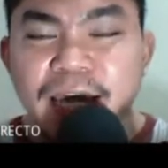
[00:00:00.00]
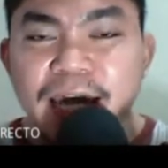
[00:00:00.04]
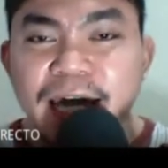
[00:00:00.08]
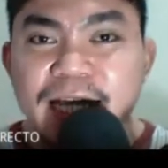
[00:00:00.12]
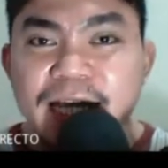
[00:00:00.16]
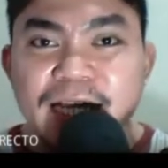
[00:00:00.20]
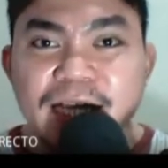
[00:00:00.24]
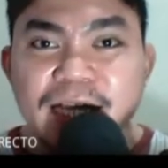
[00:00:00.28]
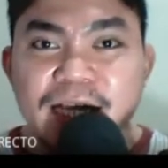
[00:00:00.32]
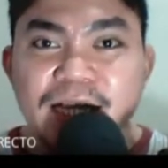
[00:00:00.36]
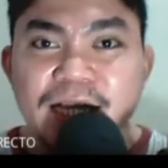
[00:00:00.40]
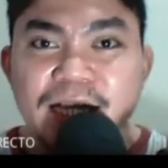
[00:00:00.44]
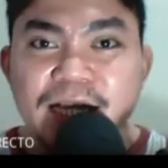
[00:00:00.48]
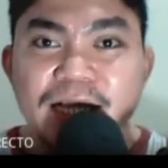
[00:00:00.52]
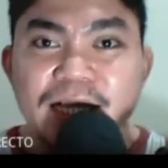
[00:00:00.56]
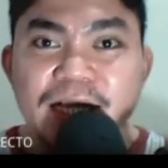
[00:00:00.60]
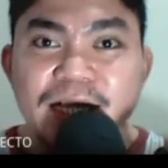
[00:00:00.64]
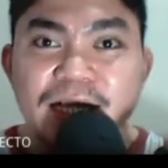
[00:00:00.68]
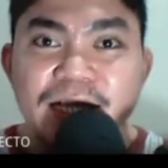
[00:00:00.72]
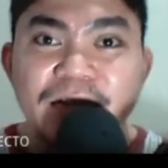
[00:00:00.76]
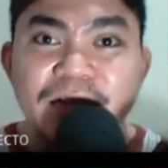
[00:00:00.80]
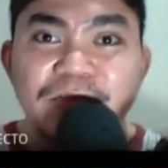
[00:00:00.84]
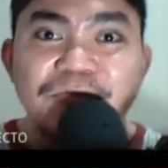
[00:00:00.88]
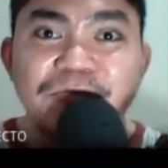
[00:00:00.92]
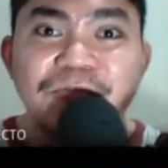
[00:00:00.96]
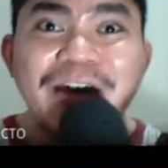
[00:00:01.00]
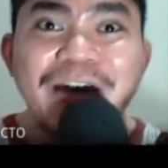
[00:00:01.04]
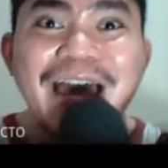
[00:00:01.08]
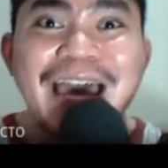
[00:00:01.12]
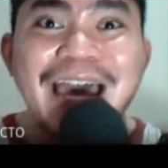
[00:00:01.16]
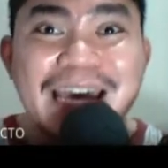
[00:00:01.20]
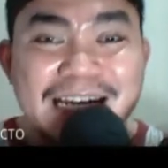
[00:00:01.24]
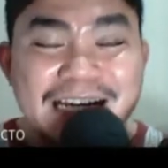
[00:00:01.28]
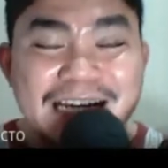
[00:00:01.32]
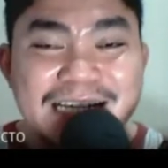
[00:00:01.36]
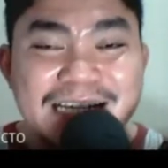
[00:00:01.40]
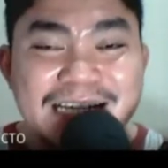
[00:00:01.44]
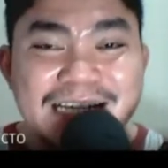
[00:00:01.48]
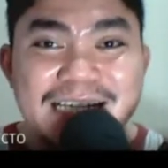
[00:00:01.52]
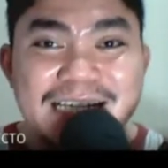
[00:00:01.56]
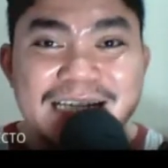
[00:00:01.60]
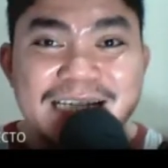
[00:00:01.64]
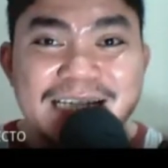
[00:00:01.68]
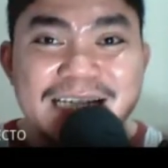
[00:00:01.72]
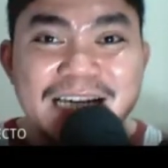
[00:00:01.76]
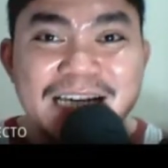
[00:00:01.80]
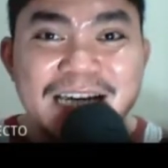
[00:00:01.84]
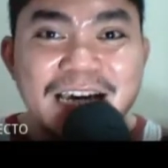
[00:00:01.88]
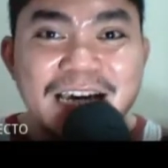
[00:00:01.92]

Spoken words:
it defines.